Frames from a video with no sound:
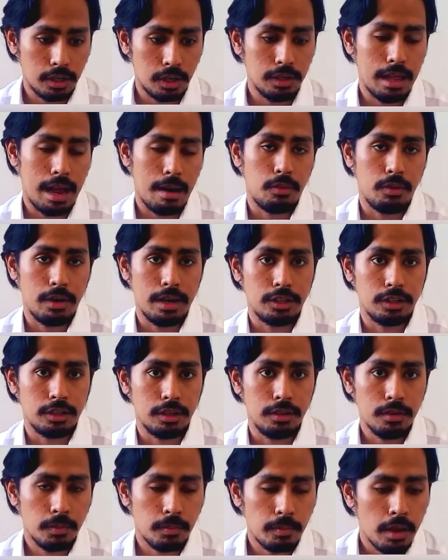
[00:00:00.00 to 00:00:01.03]

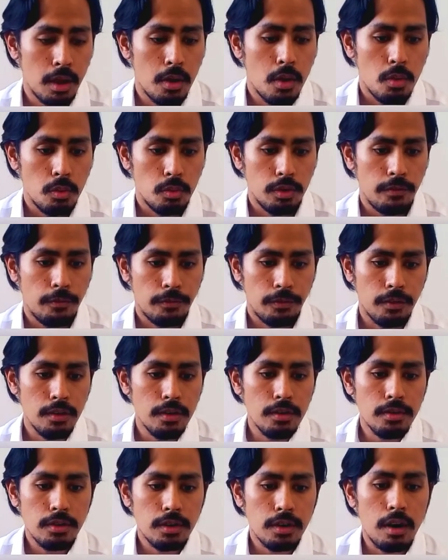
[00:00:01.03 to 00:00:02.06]
collaboration would
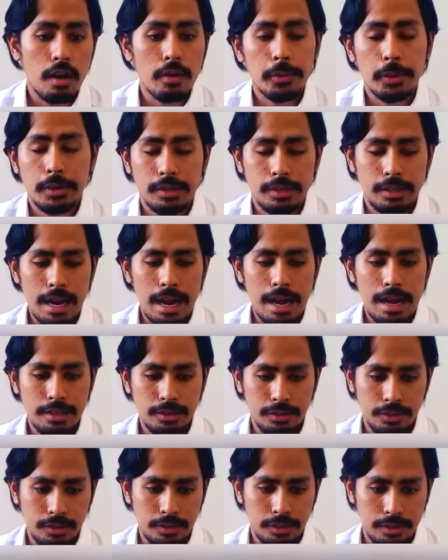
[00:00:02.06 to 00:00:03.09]
further our
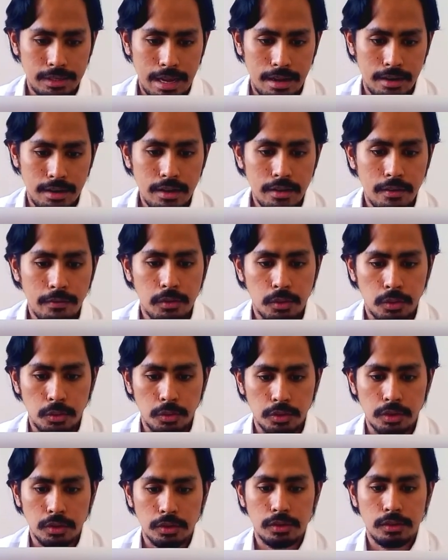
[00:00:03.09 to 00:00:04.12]
understanding of
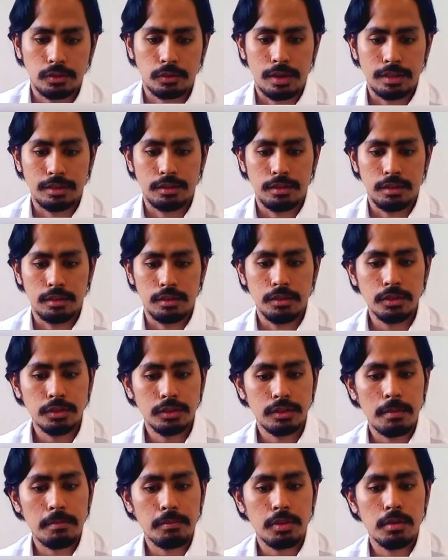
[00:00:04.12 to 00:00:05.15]
crucial stress signals
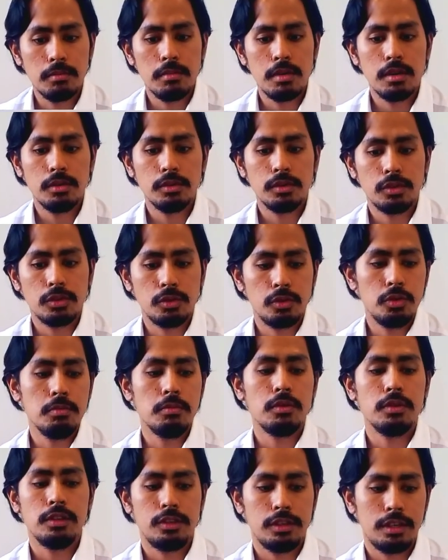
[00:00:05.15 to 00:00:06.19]
that promotes
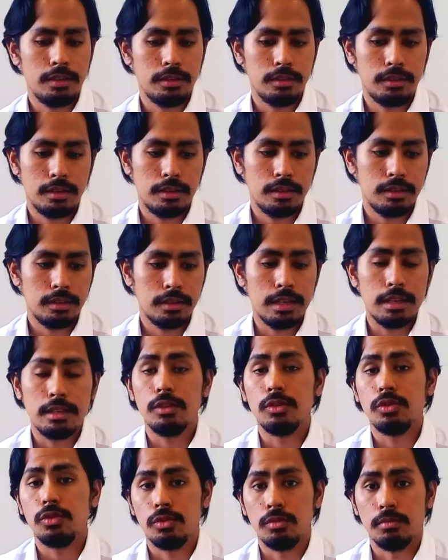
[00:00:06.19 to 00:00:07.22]
tumorigenesis in
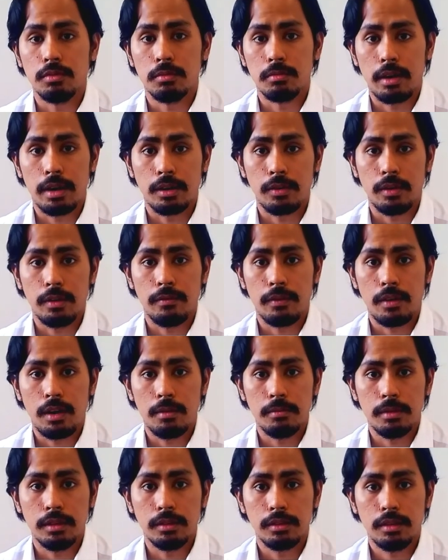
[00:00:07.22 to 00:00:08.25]
the tumor
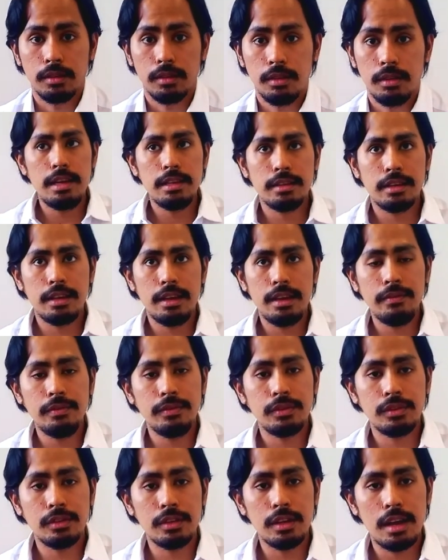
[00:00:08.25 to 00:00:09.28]
microenvironment. It
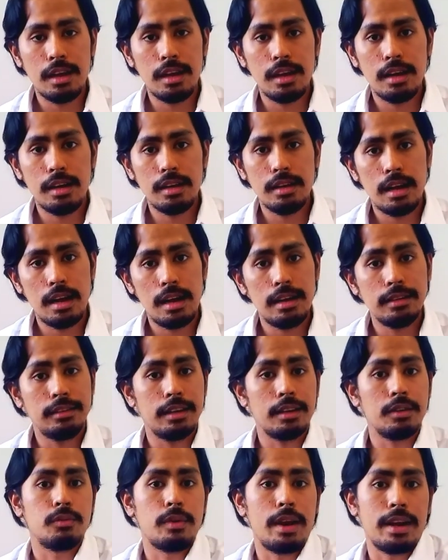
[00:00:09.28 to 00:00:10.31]
gives a
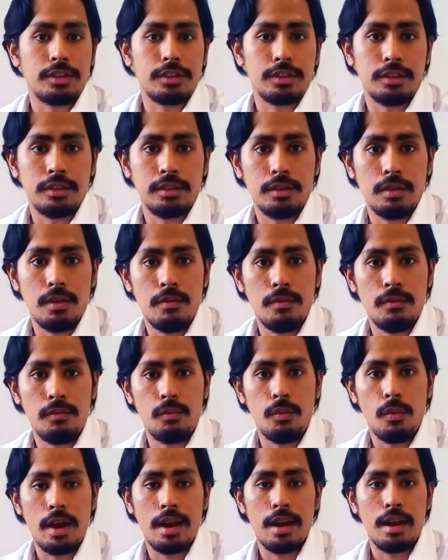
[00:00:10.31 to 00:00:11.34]
direction
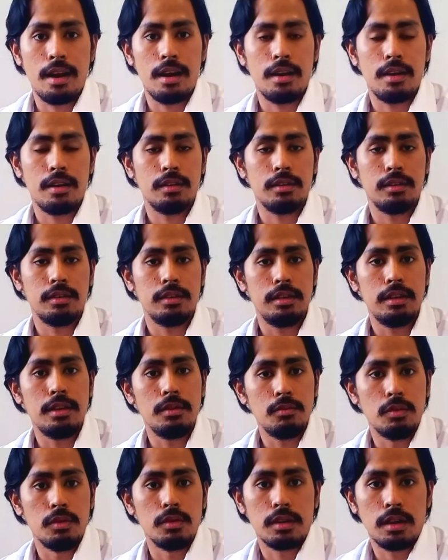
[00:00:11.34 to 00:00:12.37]
of where it
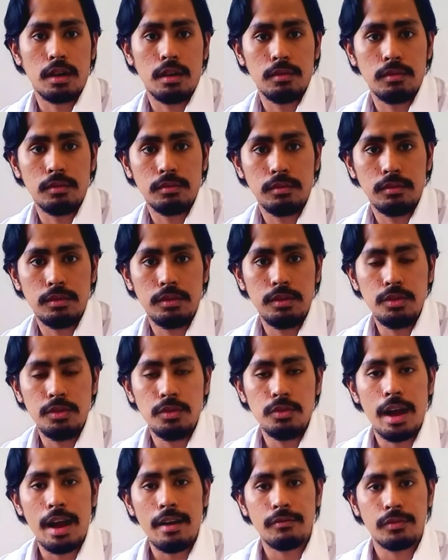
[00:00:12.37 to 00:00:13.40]
will go.
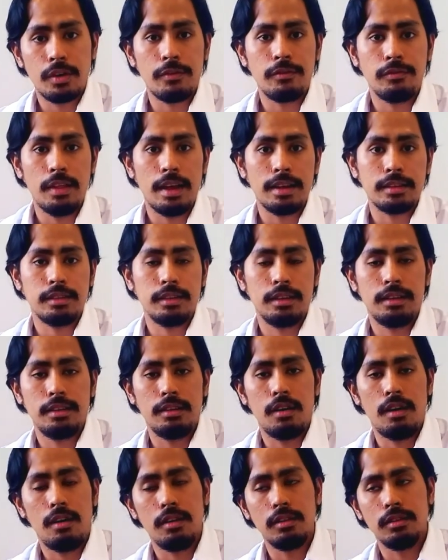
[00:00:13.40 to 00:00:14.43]
You have
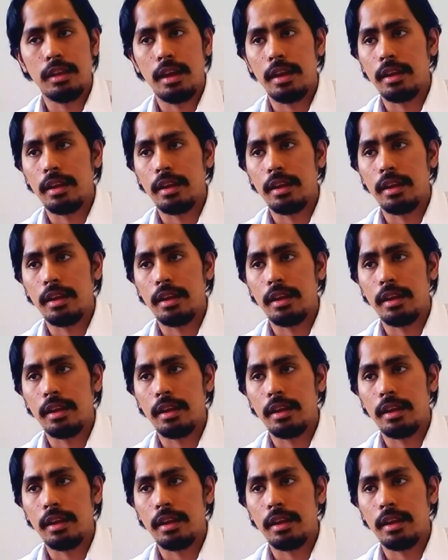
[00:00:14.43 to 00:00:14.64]
reflected on